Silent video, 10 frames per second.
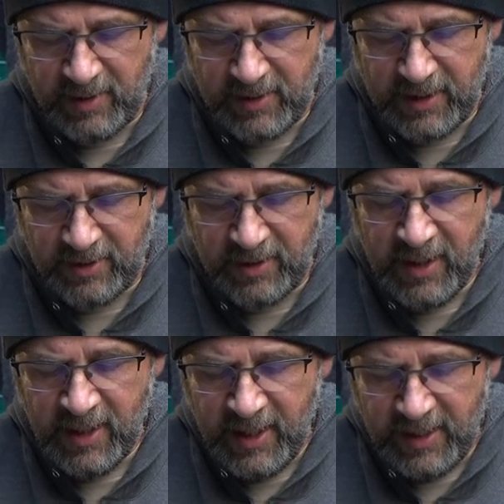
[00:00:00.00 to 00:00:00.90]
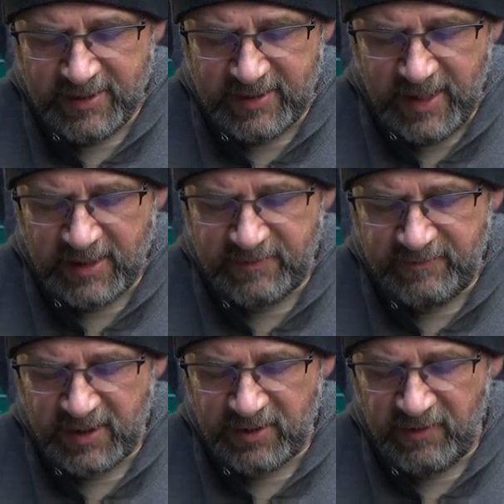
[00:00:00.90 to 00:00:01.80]
leader and snatch
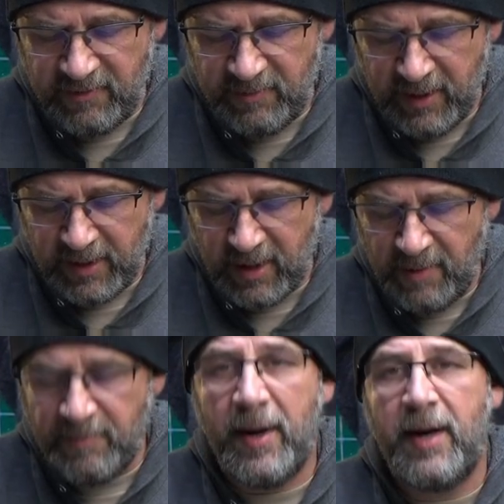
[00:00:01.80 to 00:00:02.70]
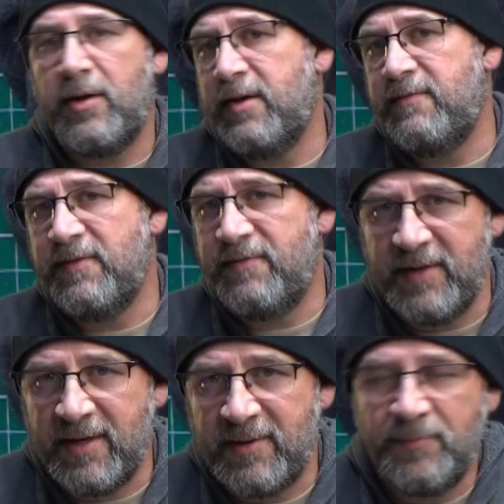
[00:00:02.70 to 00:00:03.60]
victory from the gun barrel of
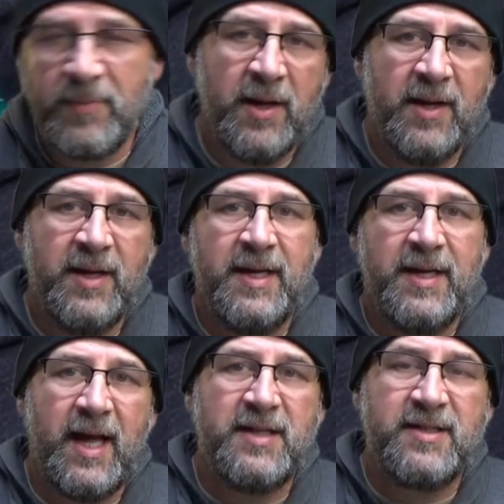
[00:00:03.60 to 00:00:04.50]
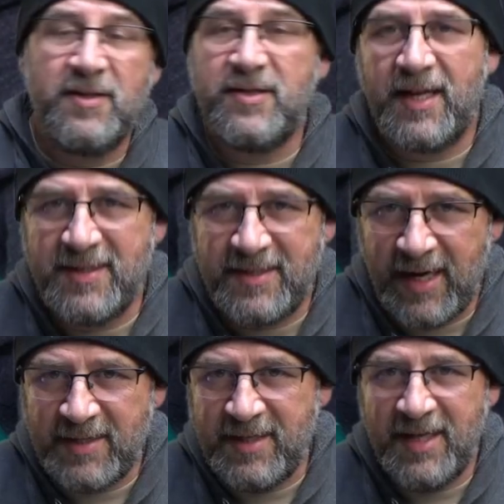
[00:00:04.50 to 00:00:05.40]
defeat. Yeah, it sounds like an
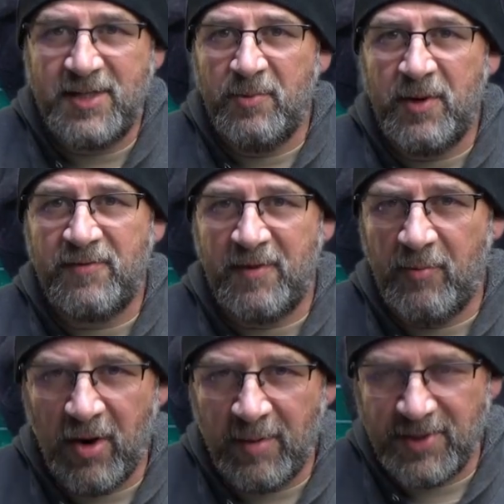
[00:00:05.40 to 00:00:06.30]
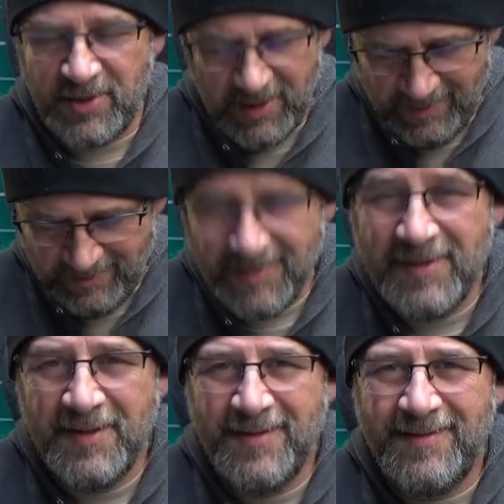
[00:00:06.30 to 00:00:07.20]
assassination win from War Machine.
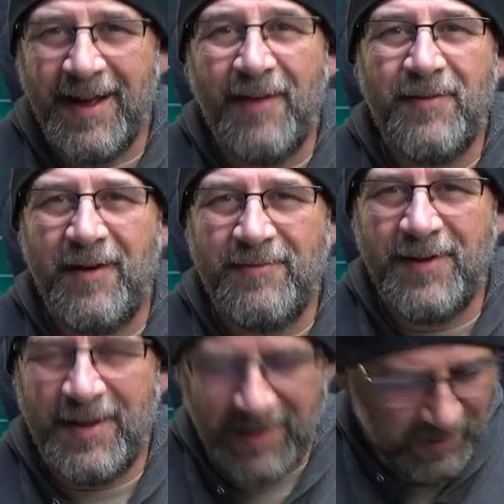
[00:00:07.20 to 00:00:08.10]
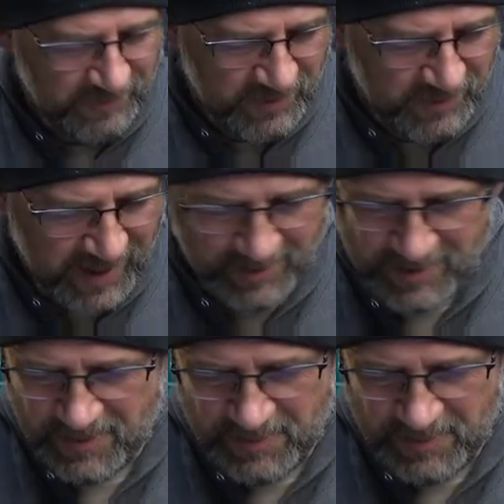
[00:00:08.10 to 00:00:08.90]
I've done that a few times.